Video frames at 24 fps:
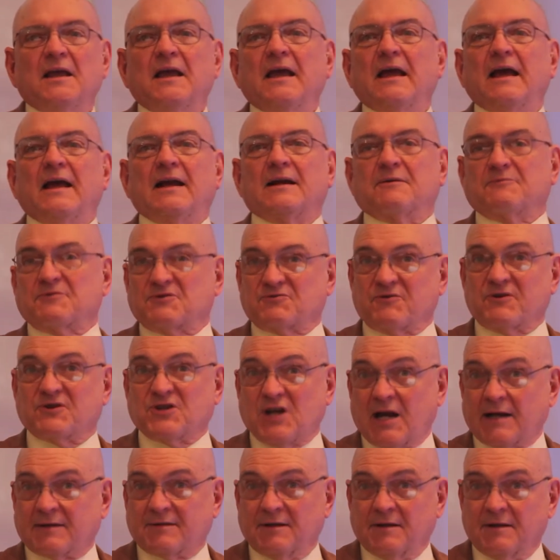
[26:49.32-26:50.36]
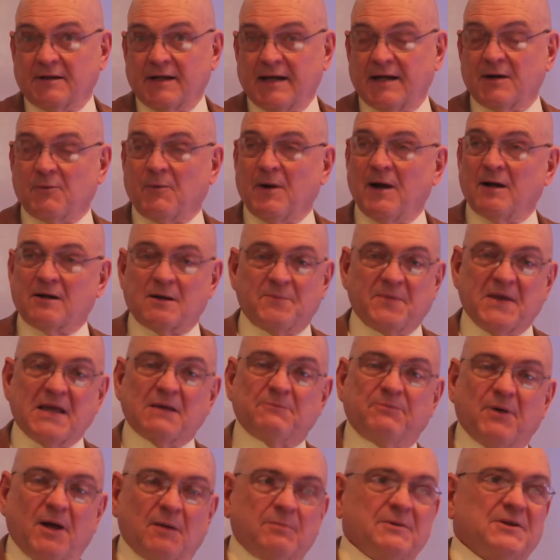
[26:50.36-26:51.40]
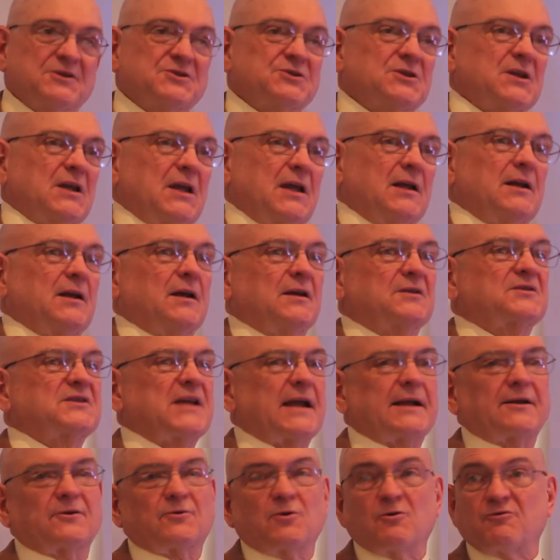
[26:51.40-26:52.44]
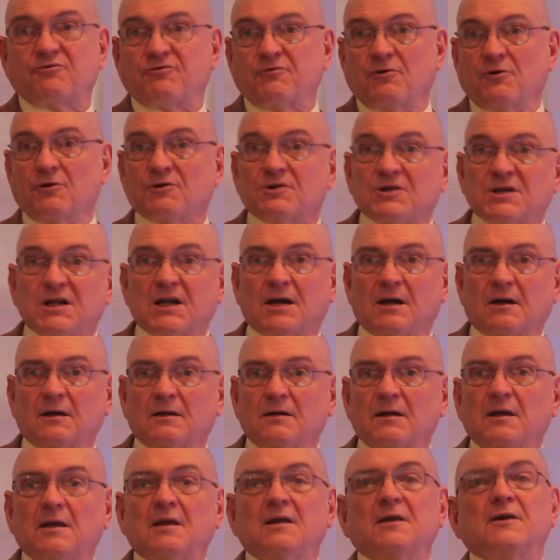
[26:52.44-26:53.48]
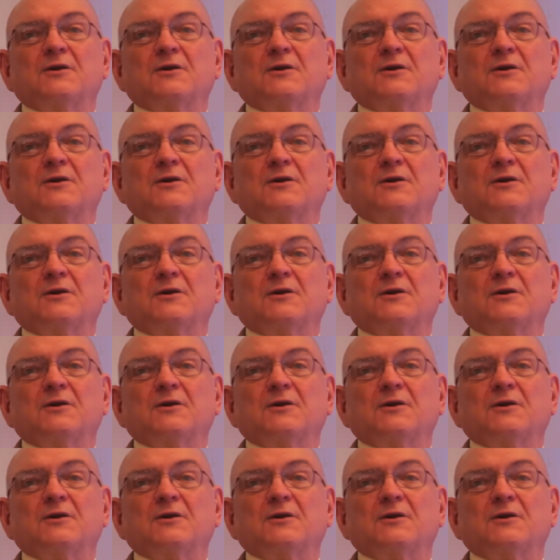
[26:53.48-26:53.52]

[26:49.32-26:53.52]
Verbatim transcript: and it was rejected. And it wound up being published in a second or third tier